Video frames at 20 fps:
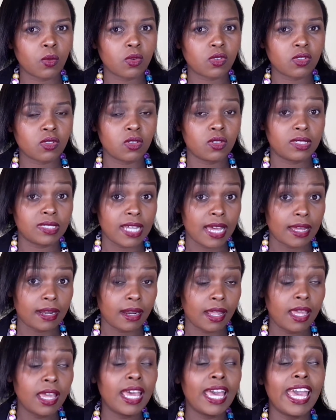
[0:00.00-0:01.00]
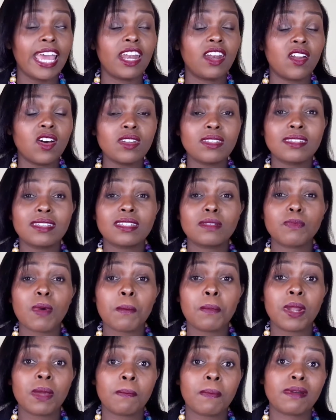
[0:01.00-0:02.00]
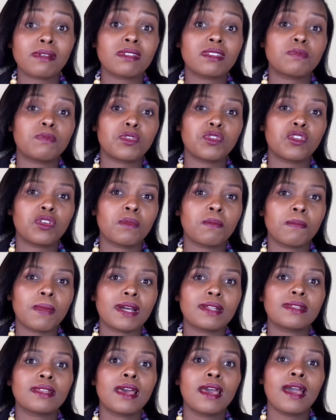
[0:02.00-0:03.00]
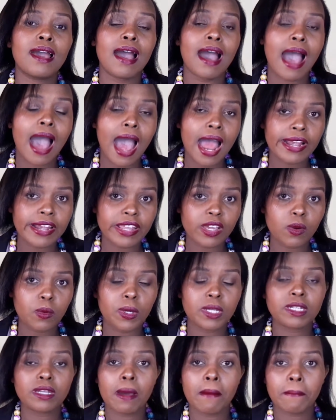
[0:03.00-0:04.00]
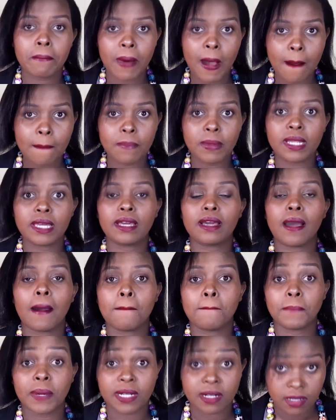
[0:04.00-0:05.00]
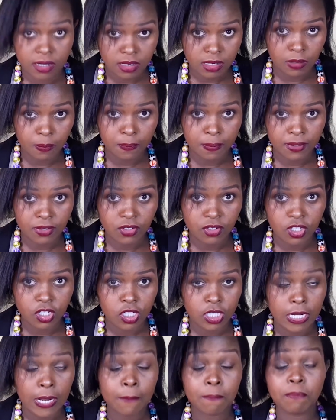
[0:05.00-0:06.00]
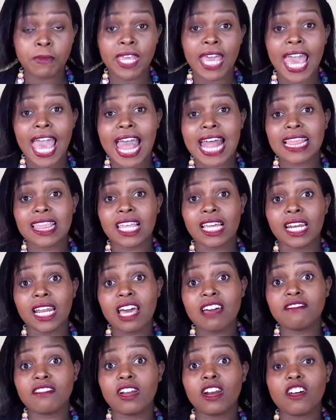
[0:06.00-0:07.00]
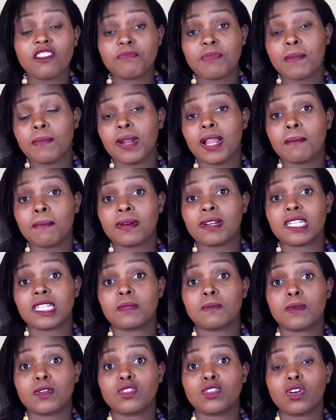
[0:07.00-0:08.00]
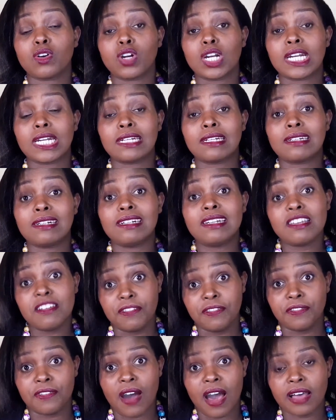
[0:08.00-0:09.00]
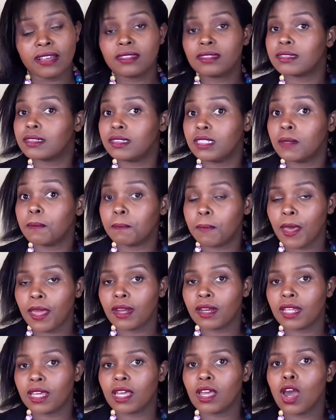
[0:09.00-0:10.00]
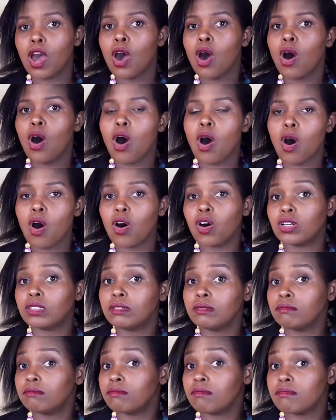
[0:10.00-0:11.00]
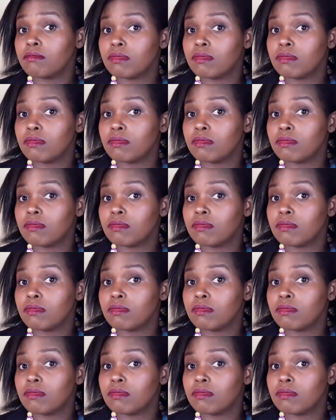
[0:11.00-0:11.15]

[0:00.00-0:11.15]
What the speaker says: was not done. And not just public participation, but adequate public participation. And the level of public participation differs depending on